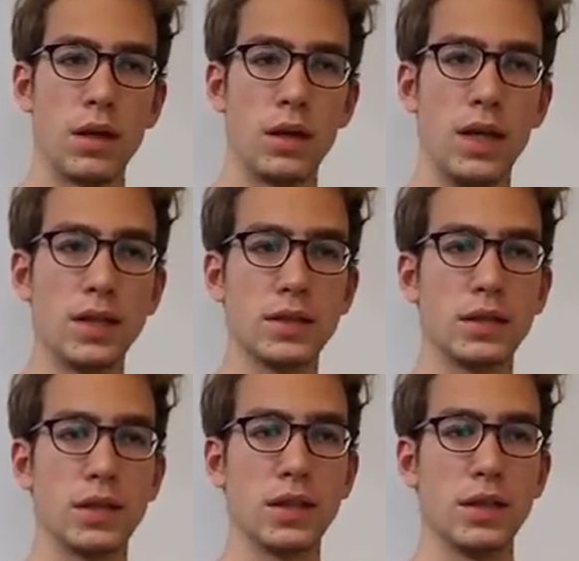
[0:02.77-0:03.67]

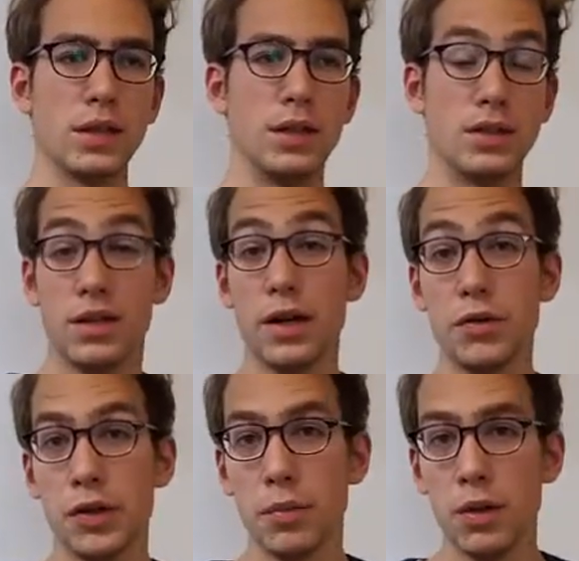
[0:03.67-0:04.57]
CLASSE, as an
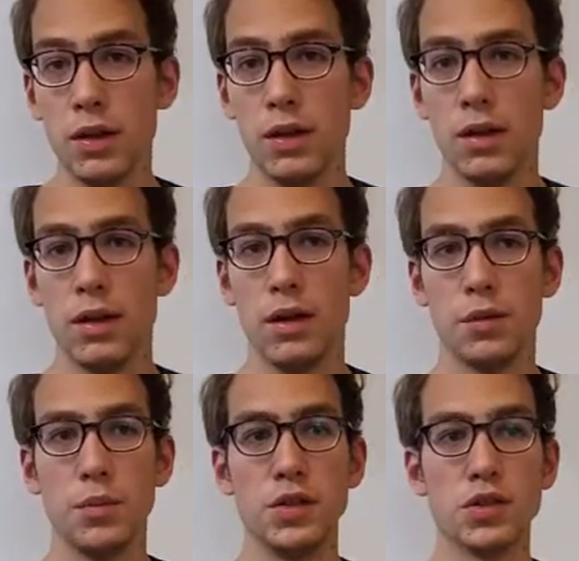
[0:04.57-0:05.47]
acronym,
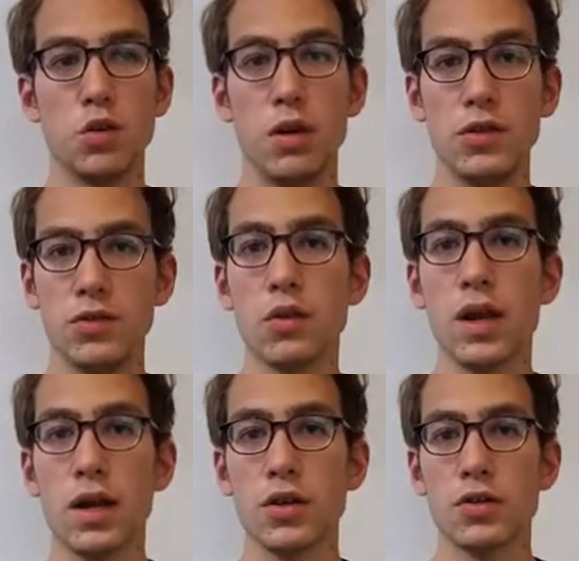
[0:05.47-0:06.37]
it means Coalition
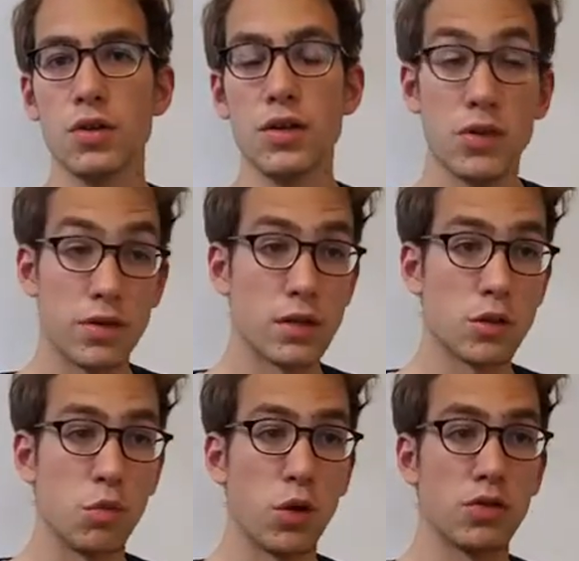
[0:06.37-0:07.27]
Large de
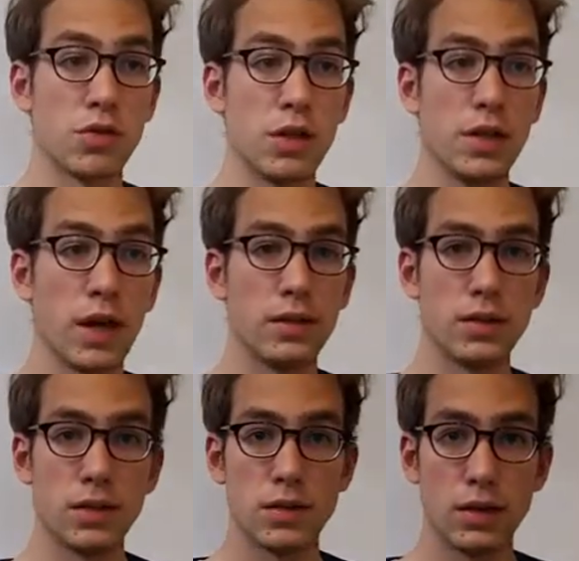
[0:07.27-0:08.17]
l'Association pour une Solidarité
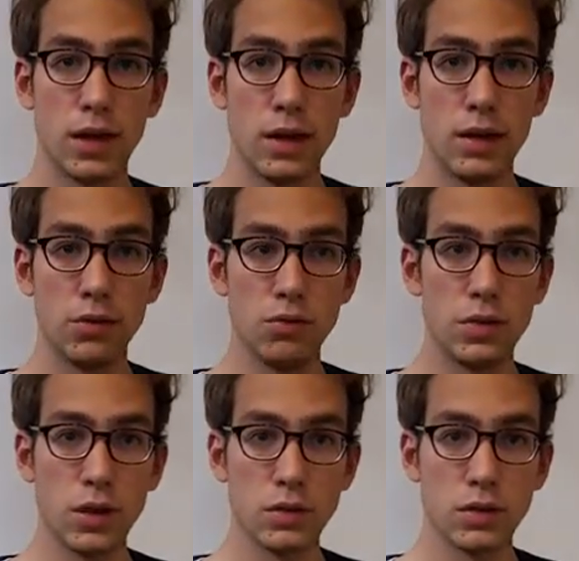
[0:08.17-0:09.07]
Syndicale
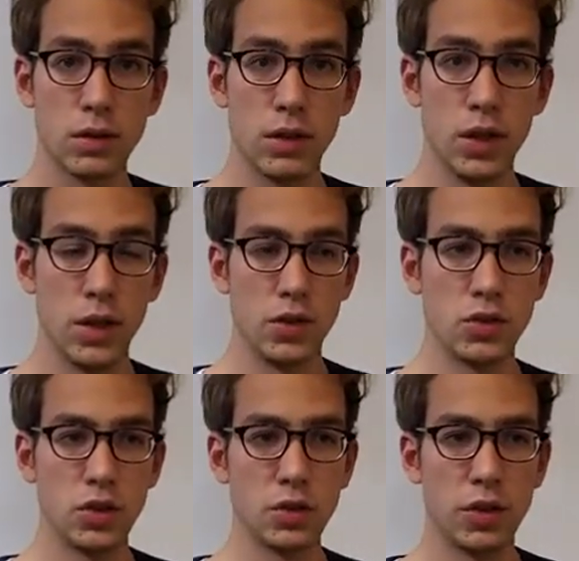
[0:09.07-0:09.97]
étudiante.
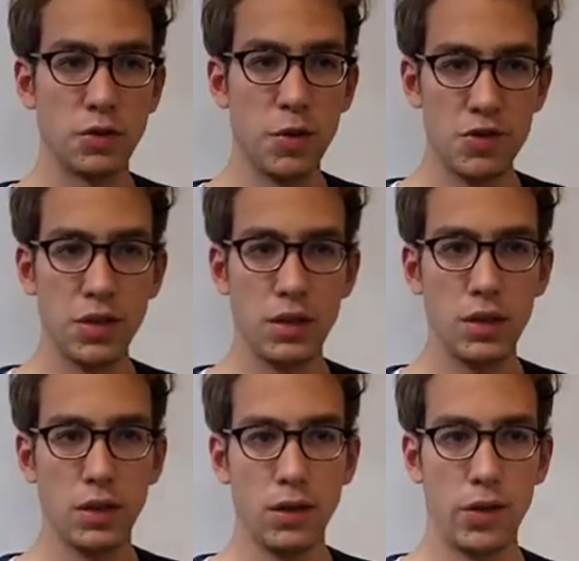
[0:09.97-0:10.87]
So it's
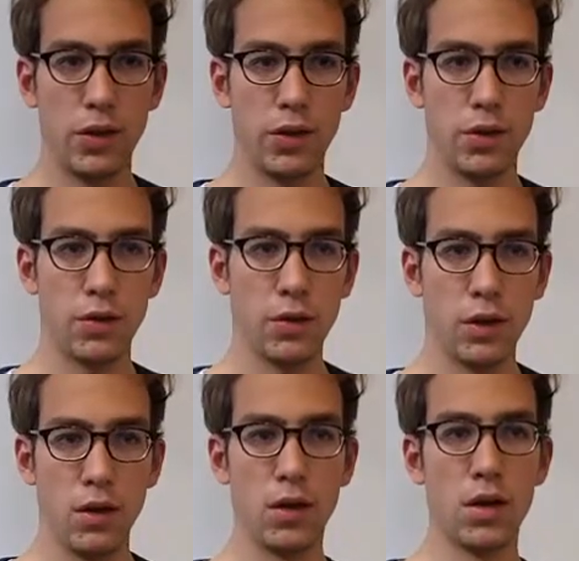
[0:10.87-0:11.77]
basically a
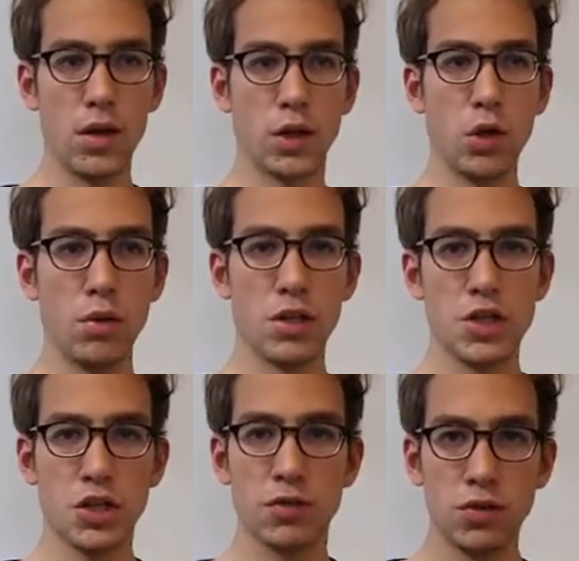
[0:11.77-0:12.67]

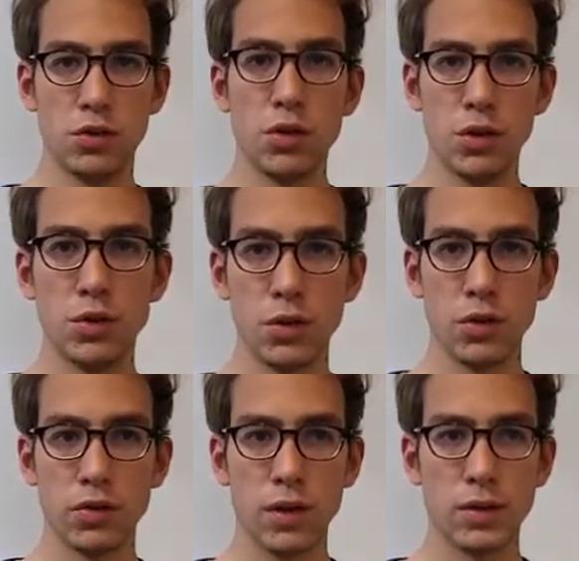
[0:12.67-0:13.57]
coalition of student
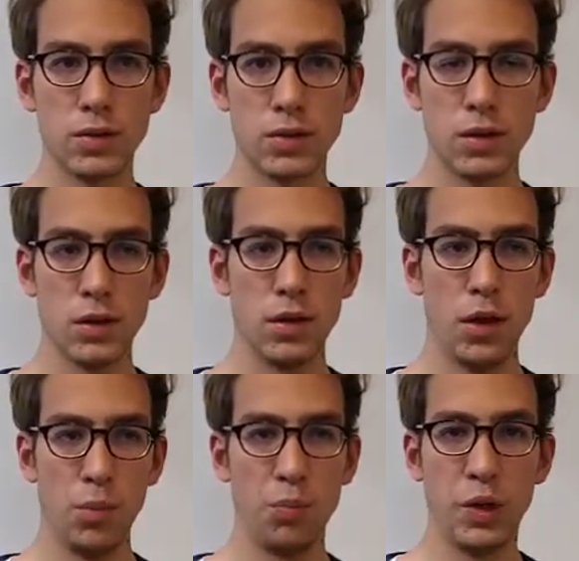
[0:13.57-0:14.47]
unions that's
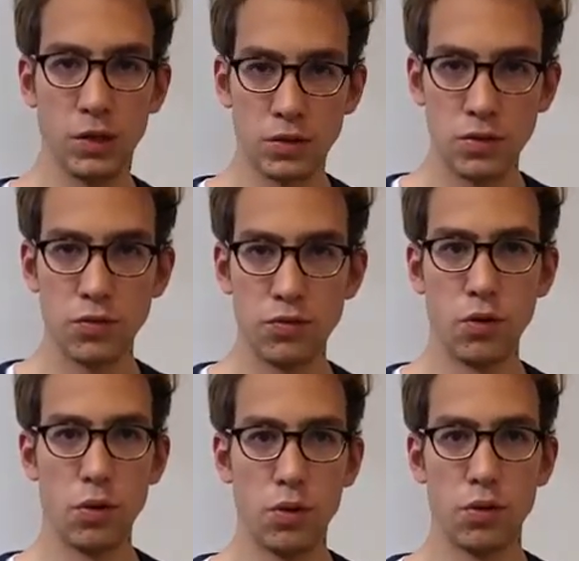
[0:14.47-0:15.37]
built
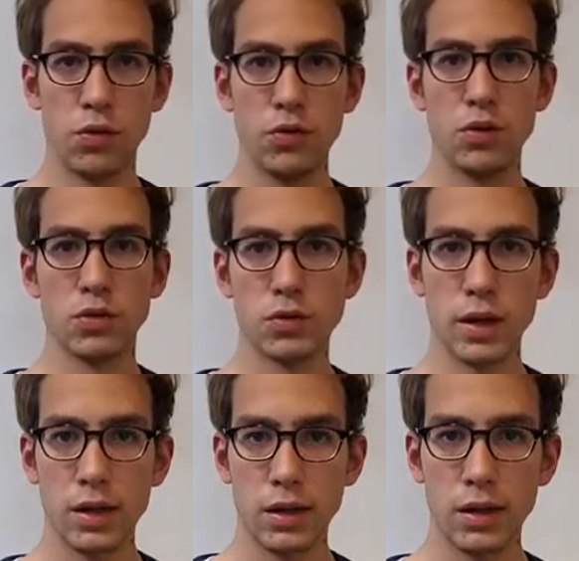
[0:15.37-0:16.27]
for the student strike.